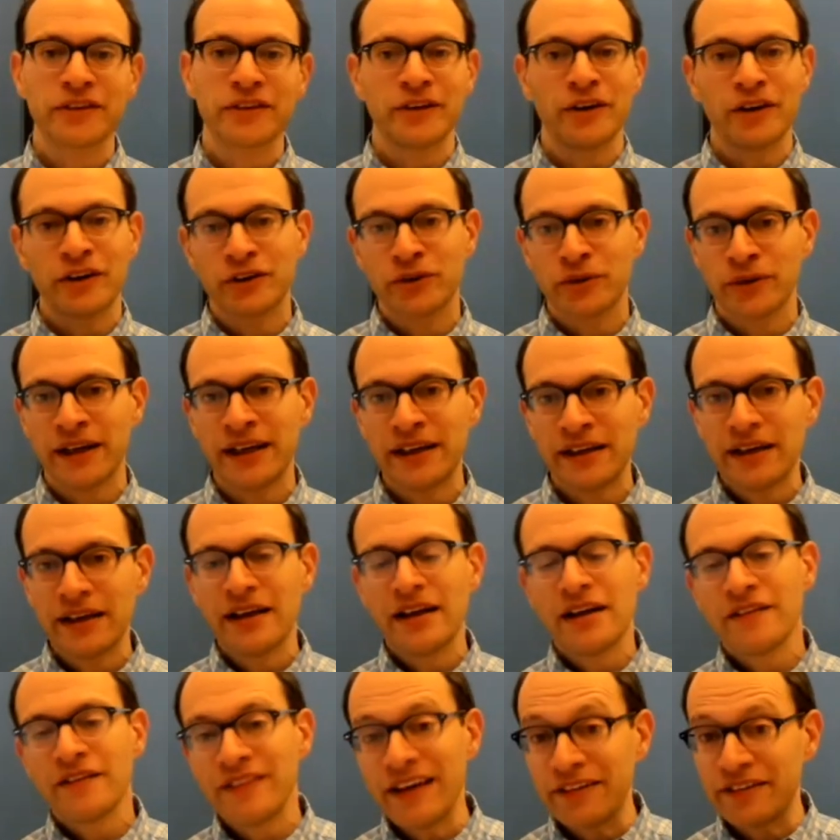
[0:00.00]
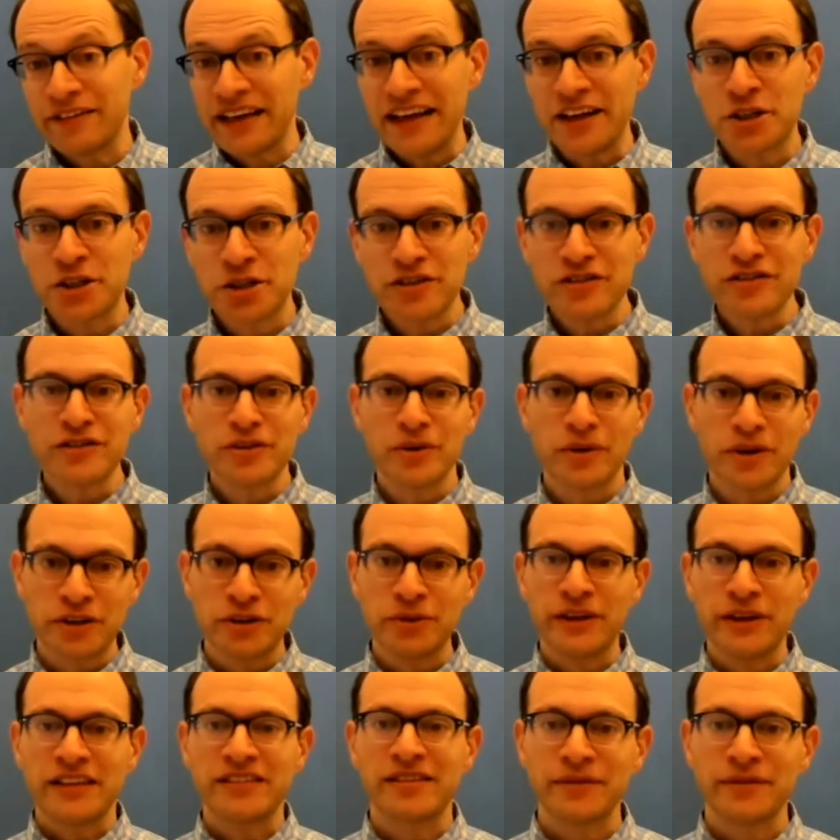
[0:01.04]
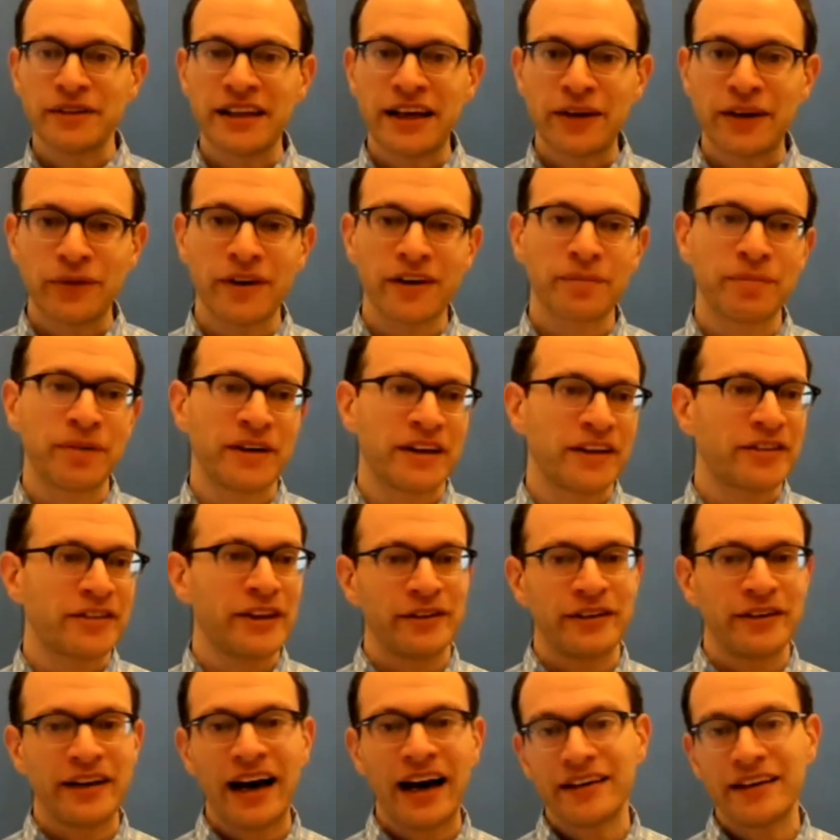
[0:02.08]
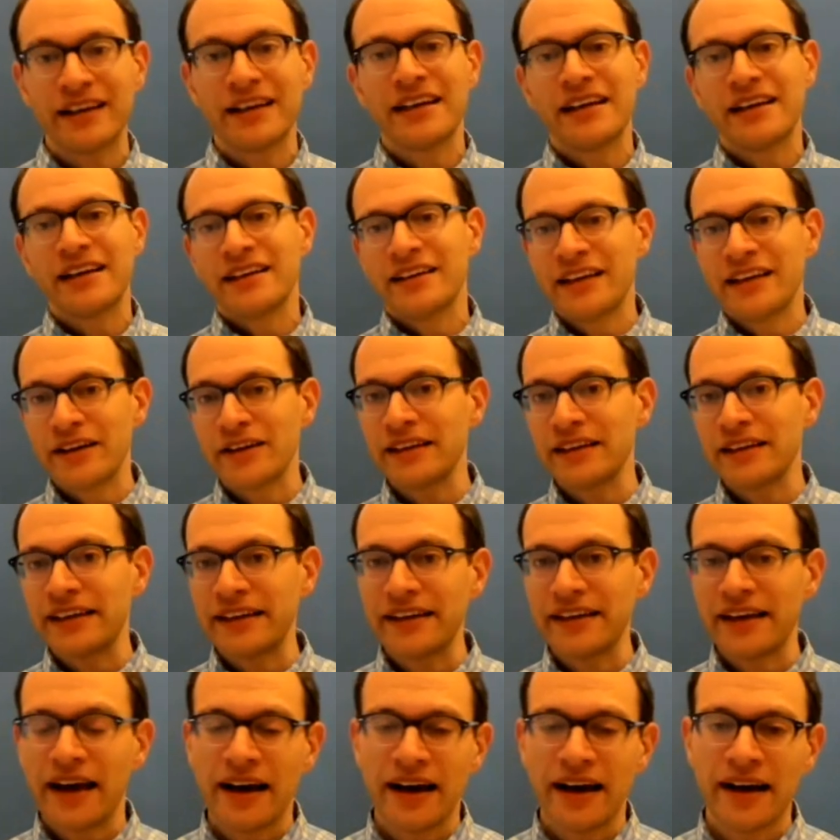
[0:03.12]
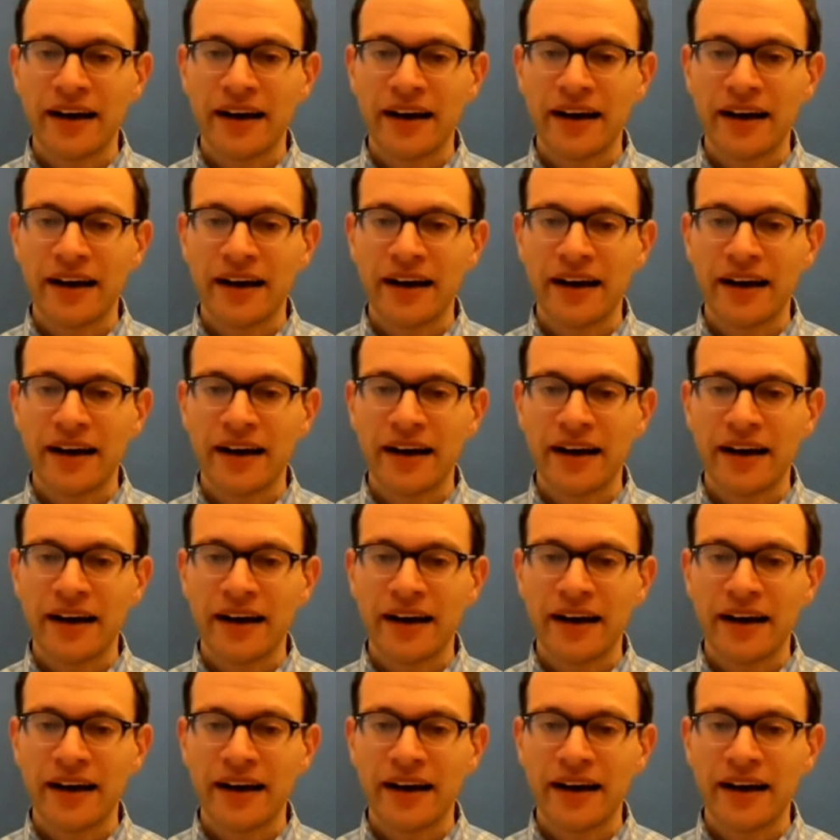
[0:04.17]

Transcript: There are great foundations who are doing some of that work, but they're not nearly.